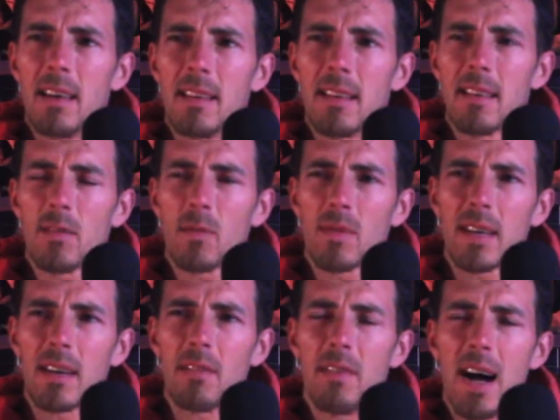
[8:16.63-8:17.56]
this was
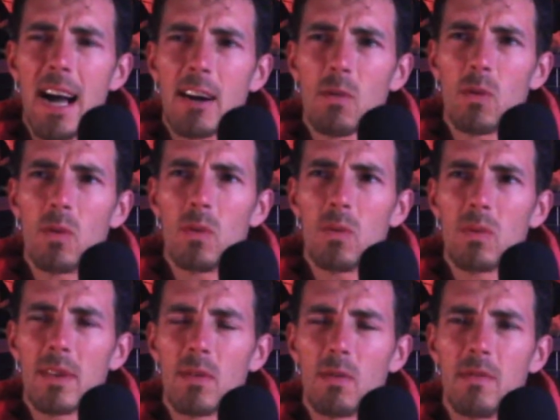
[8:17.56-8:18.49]
like a viral
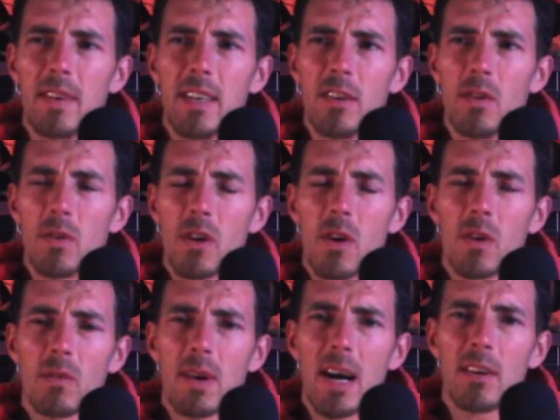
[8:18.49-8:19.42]
little video
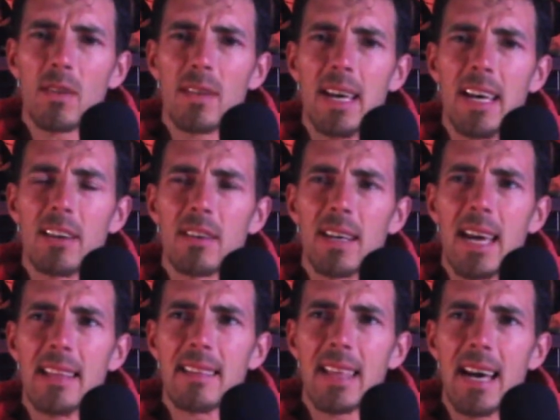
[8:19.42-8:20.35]
going around on the
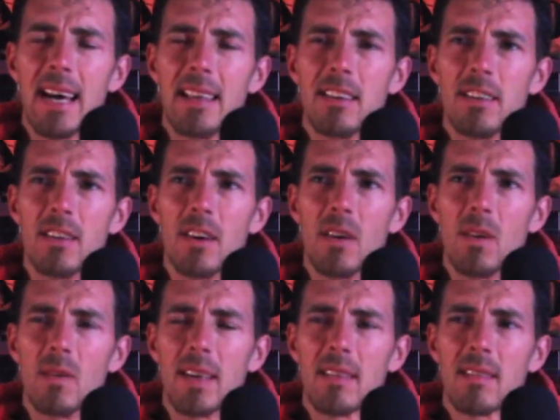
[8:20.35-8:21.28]
internet that
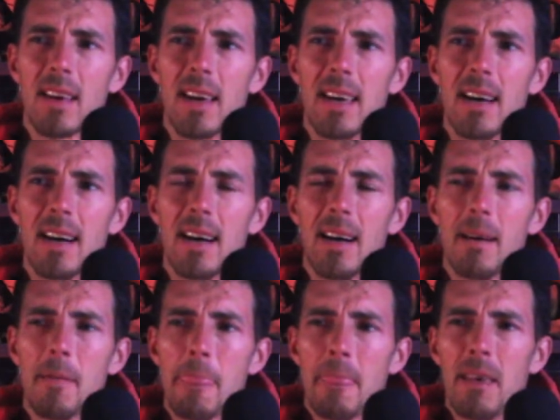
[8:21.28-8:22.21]
they say
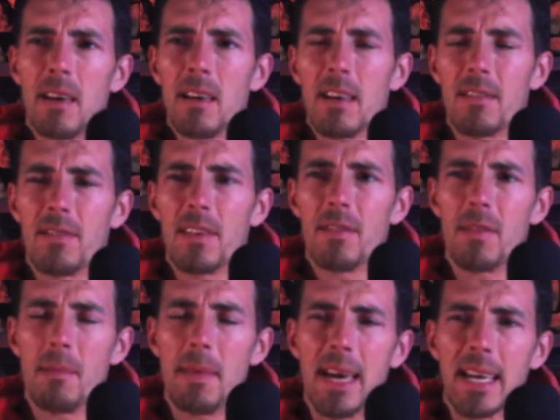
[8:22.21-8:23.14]
if
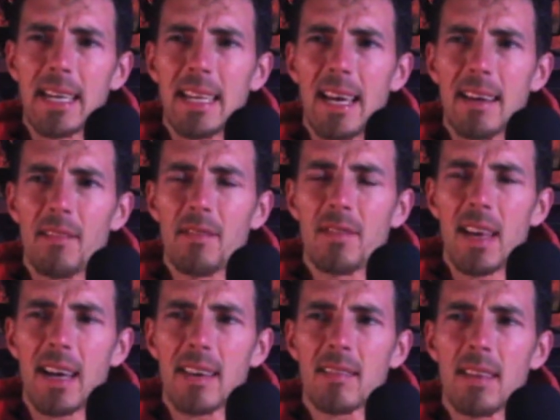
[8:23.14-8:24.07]
a man can have
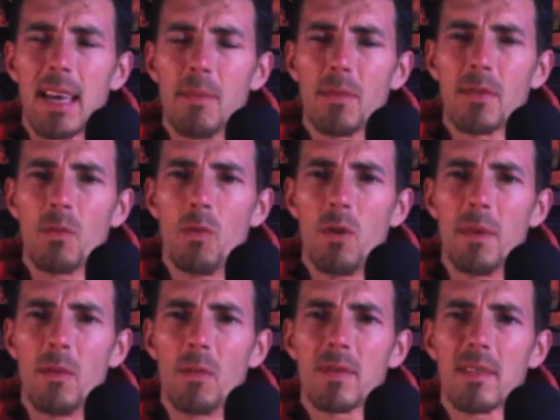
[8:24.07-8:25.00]
sex same with a
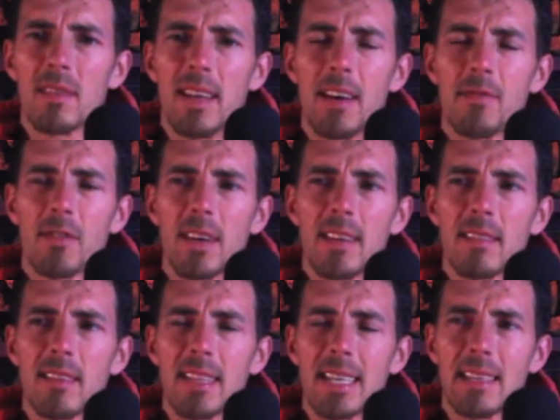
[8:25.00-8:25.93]
woman, what's the difference?
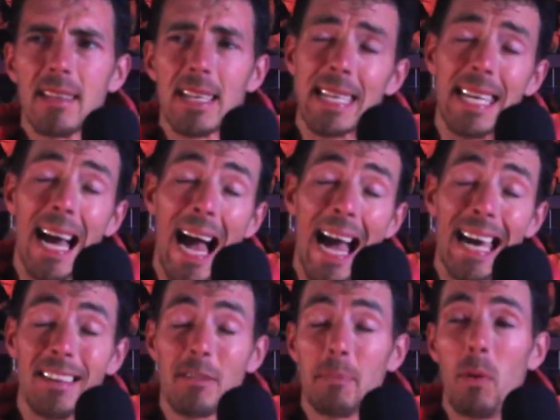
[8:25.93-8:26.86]
And the
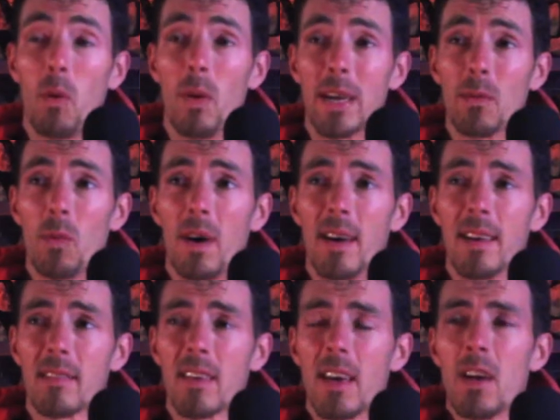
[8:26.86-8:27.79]
guy's point
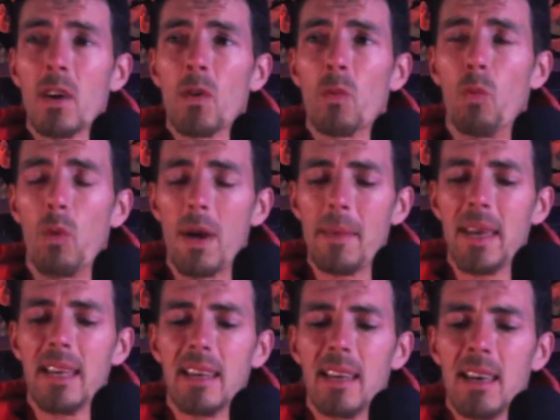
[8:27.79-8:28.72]
was
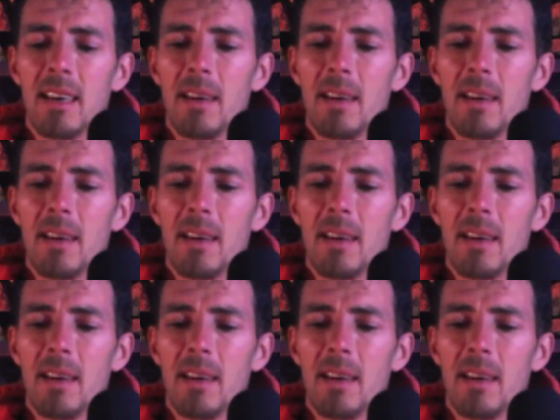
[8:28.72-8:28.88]
women